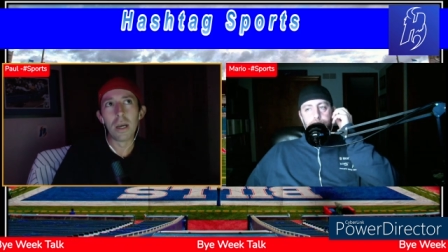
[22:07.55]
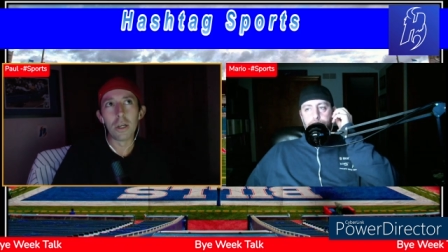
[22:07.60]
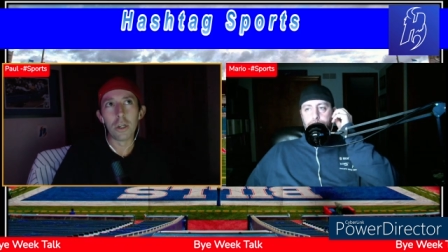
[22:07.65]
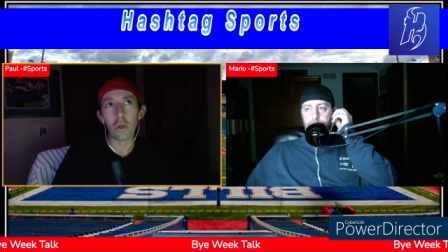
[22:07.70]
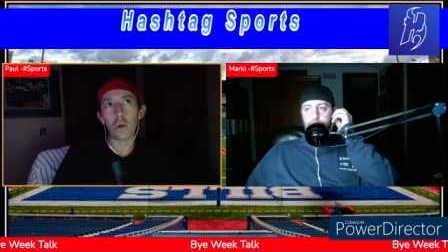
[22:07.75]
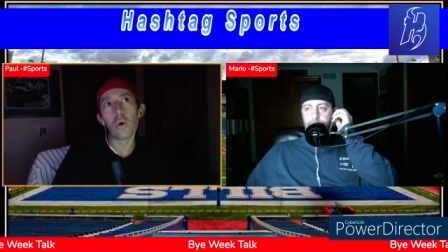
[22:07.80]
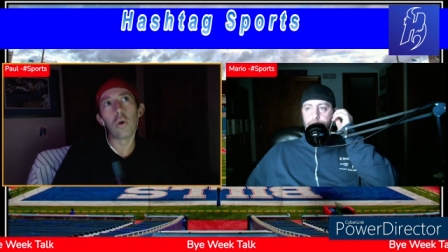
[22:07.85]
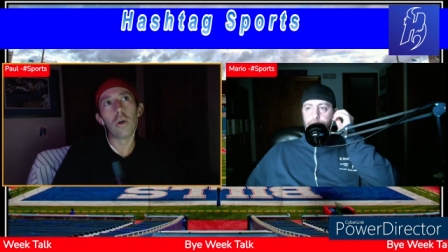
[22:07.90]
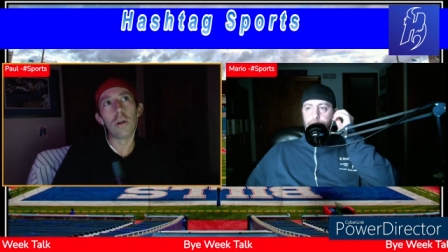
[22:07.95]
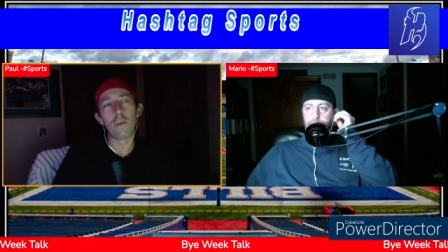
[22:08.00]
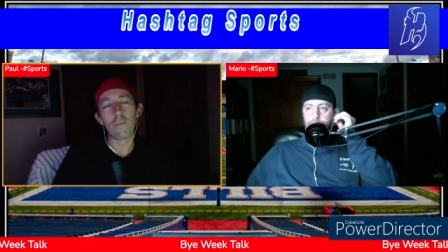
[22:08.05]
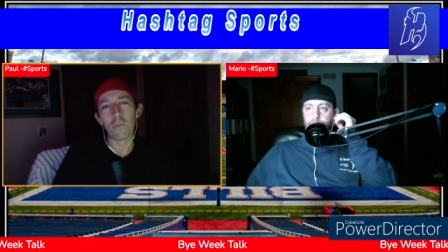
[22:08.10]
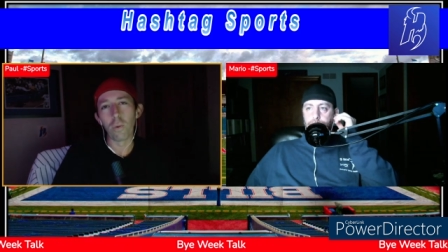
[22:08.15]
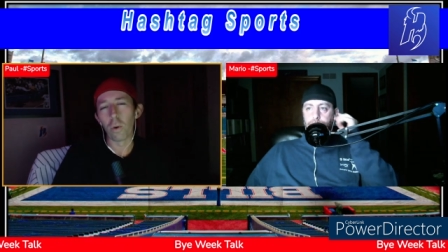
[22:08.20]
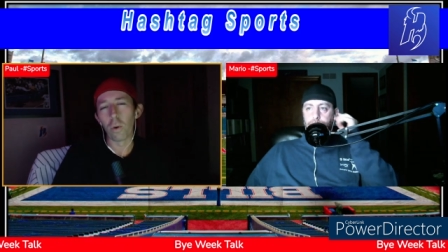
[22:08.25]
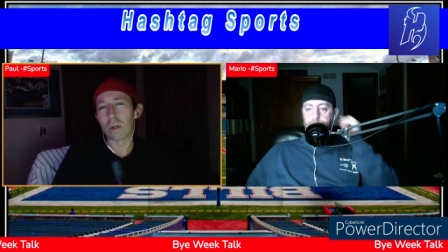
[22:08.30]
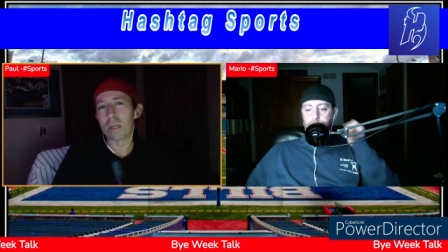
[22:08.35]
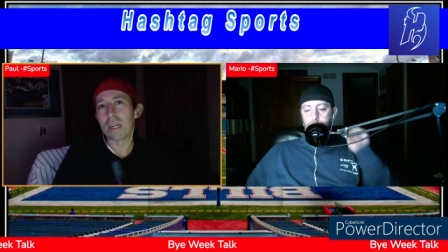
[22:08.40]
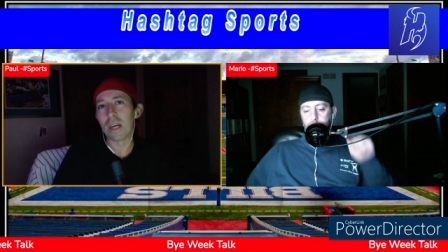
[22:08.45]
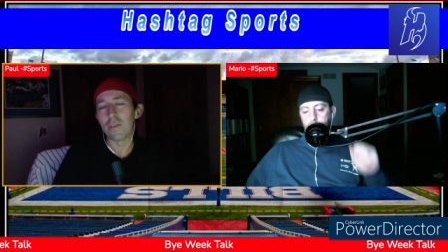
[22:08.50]
you couldn't
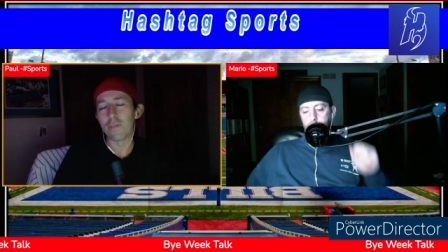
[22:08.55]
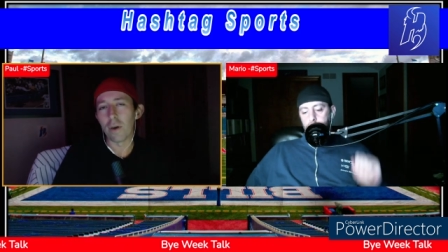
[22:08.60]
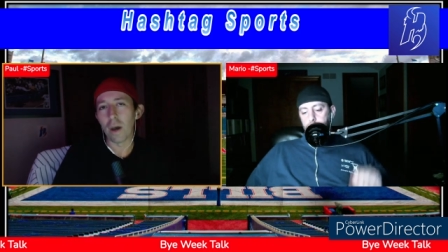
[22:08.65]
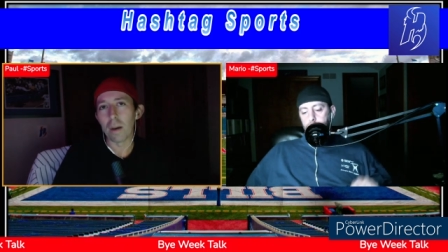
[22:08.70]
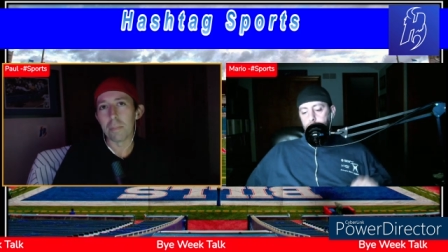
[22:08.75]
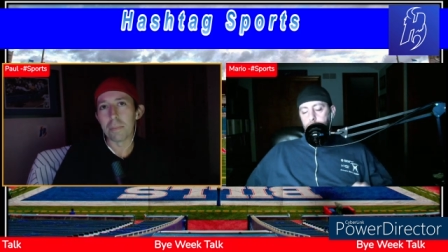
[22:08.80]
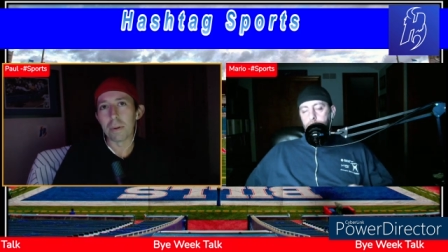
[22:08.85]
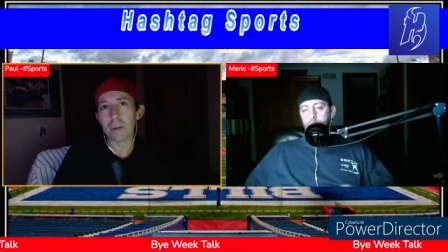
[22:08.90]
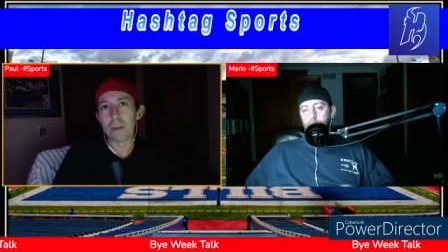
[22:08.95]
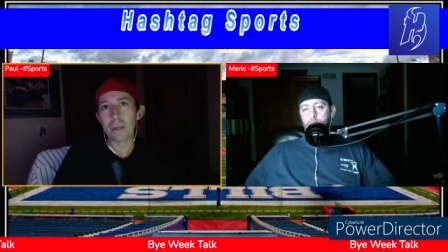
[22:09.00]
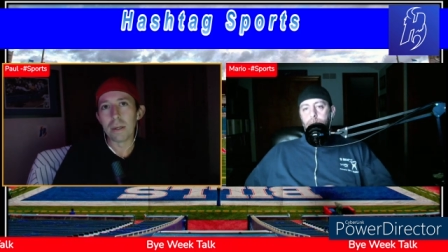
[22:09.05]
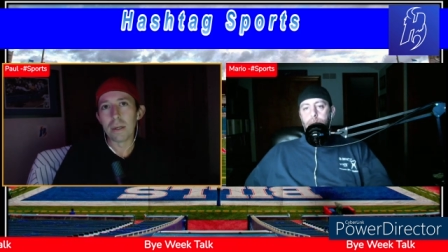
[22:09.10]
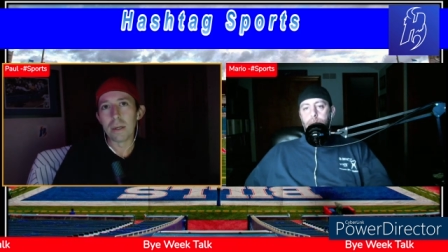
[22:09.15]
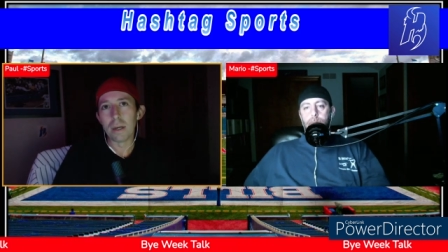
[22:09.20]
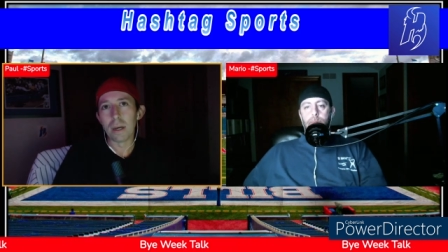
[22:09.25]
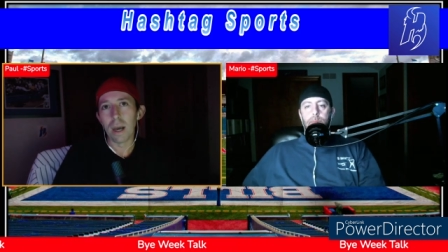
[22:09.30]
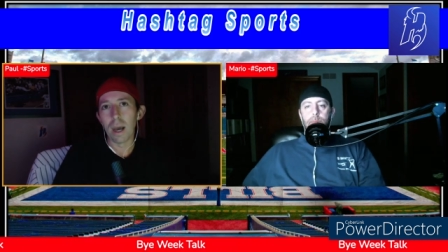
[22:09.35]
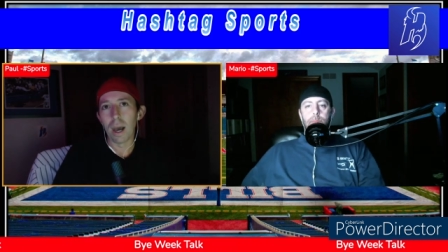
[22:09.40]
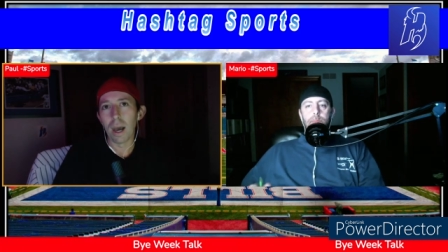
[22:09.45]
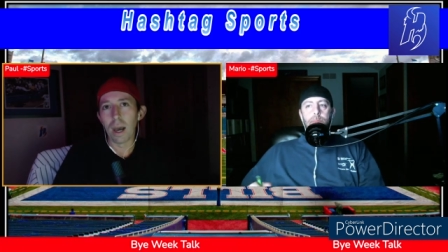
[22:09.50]
afford to give up,
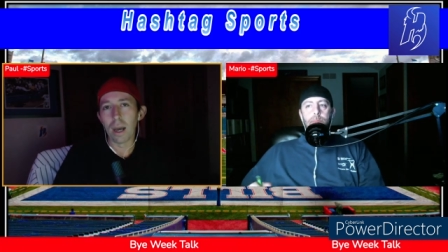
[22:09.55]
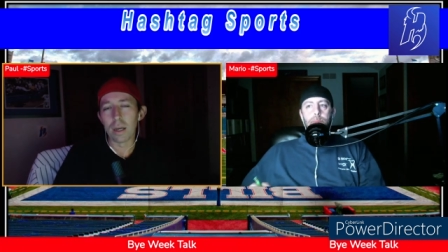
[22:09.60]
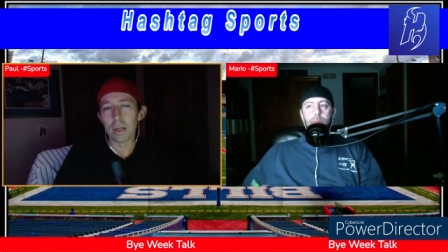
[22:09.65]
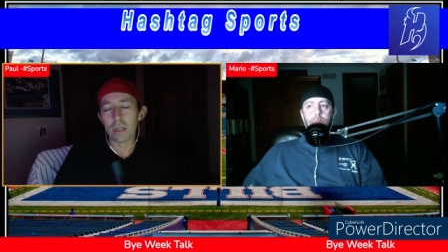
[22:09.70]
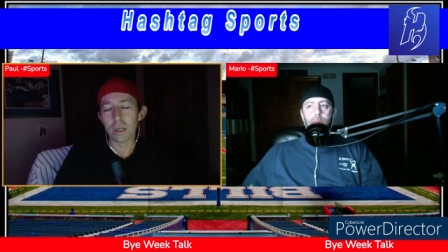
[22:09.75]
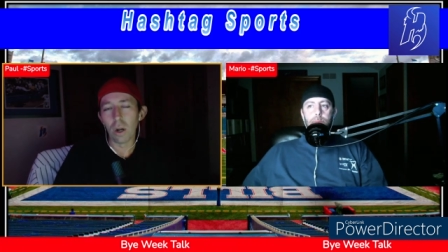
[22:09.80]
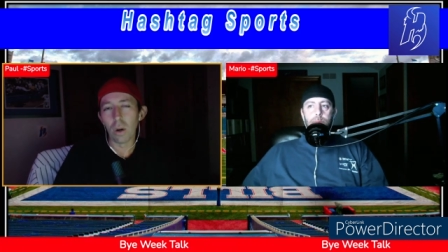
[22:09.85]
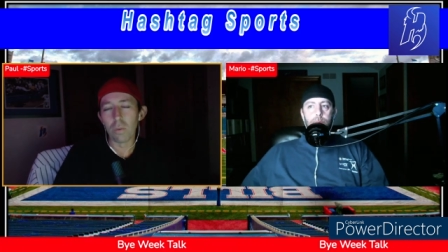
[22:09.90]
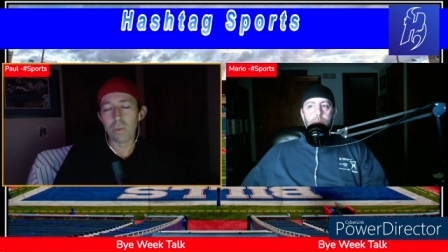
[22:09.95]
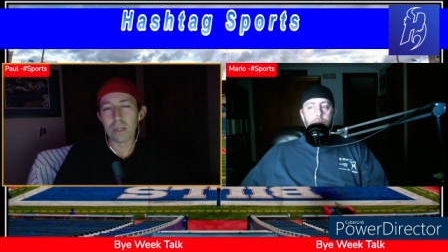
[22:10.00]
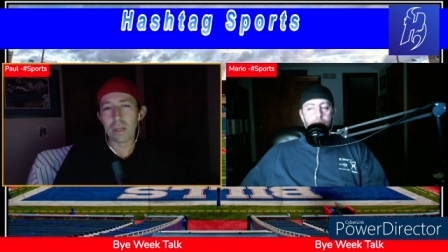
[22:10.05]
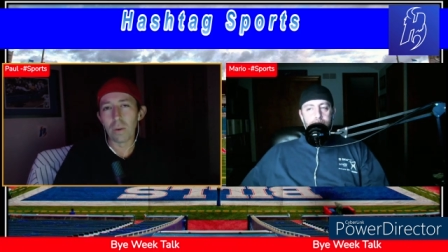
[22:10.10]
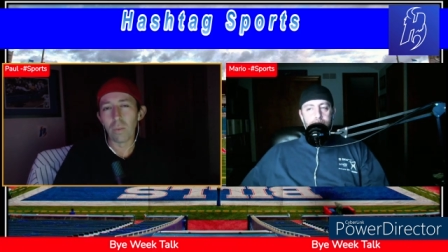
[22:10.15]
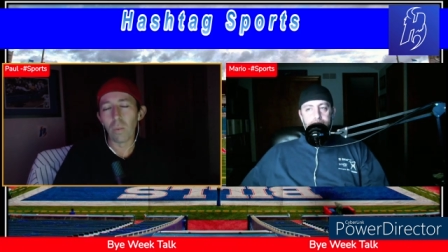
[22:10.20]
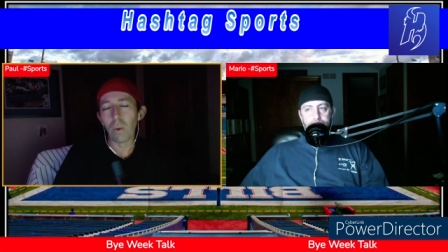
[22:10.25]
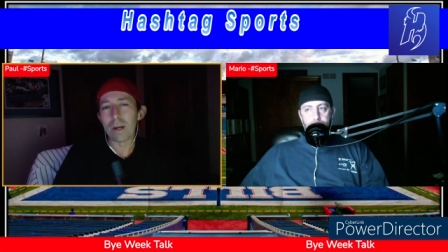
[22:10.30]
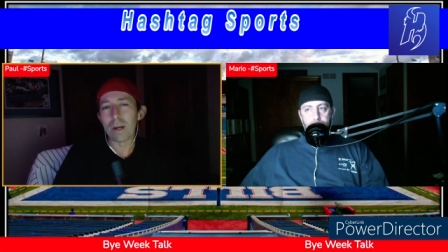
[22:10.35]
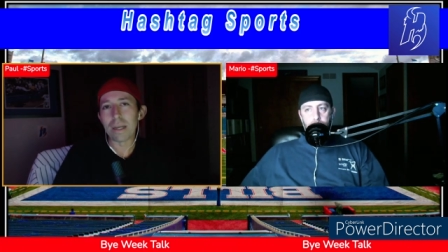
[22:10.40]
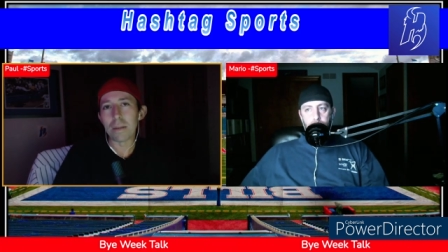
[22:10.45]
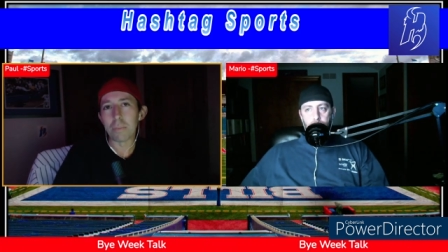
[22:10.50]
uh, you know, the,
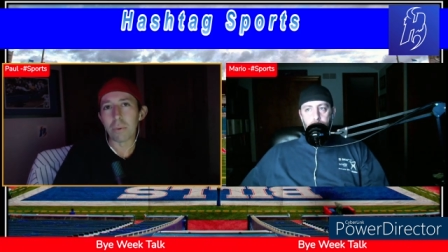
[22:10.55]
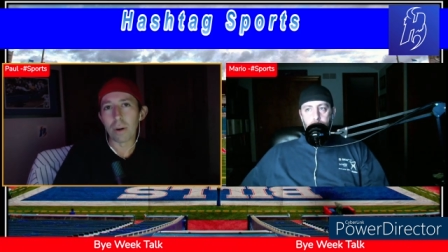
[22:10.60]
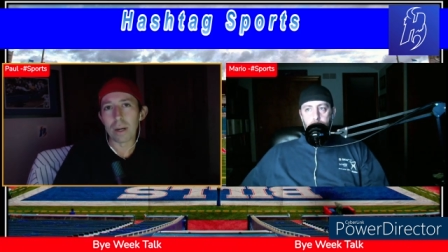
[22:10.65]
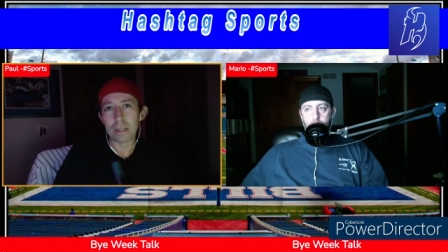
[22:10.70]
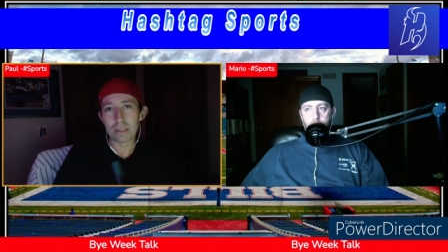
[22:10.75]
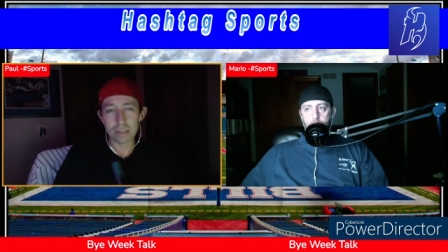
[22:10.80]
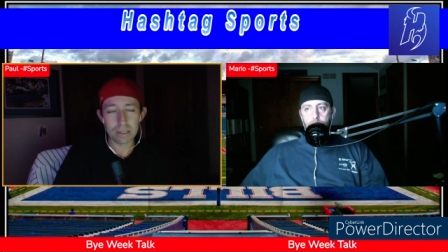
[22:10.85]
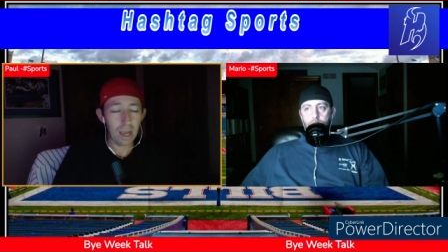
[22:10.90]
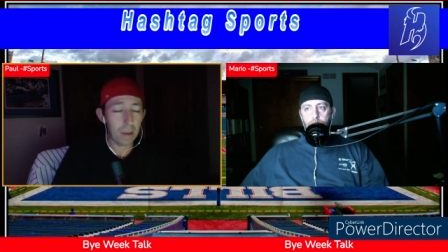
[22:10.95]
what he brings.